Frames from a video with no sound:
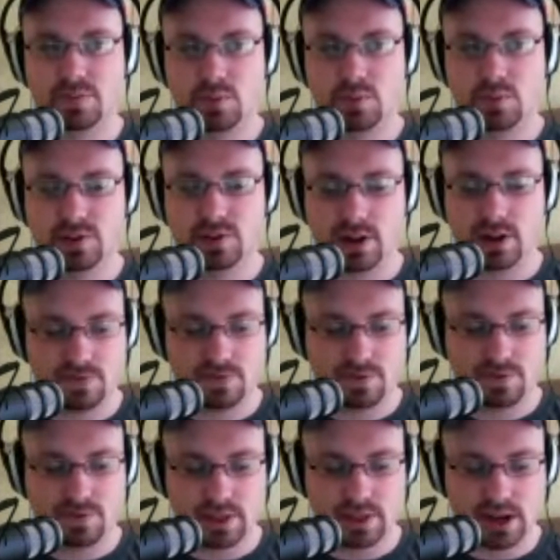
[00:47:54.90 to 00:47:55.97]
moved off.
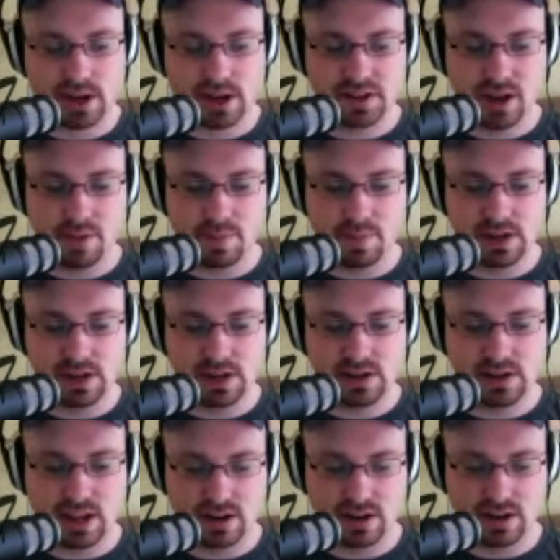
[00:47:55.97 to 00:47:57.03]
That is now
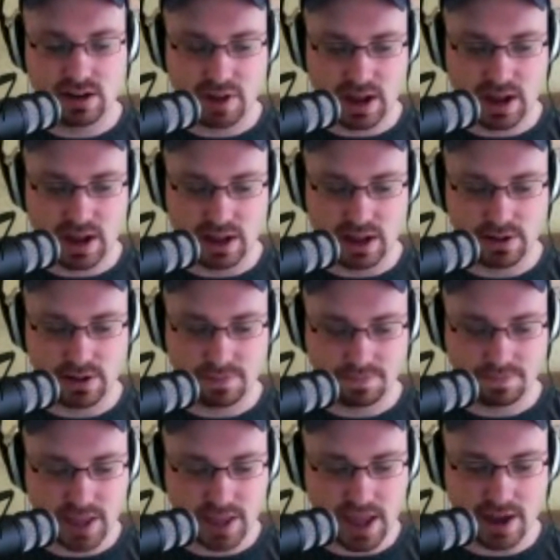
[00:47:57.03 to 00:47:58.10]
maintained by
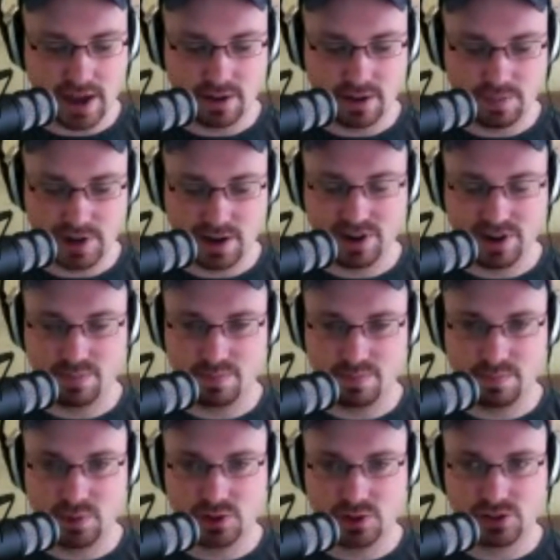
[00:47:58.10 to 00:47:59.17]
Adam, and I'm going to
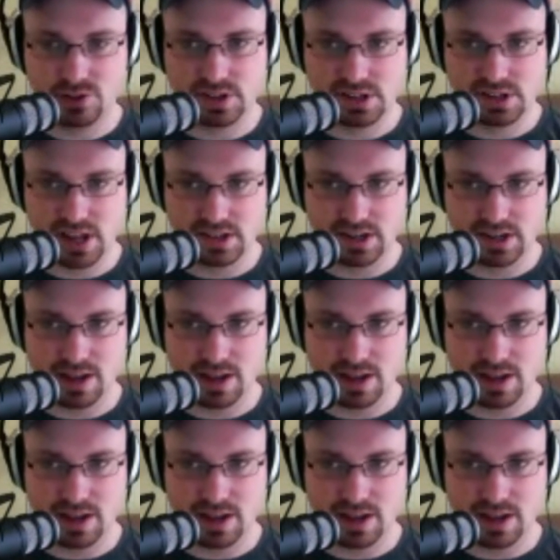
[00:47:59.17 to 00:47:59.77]
butcher his last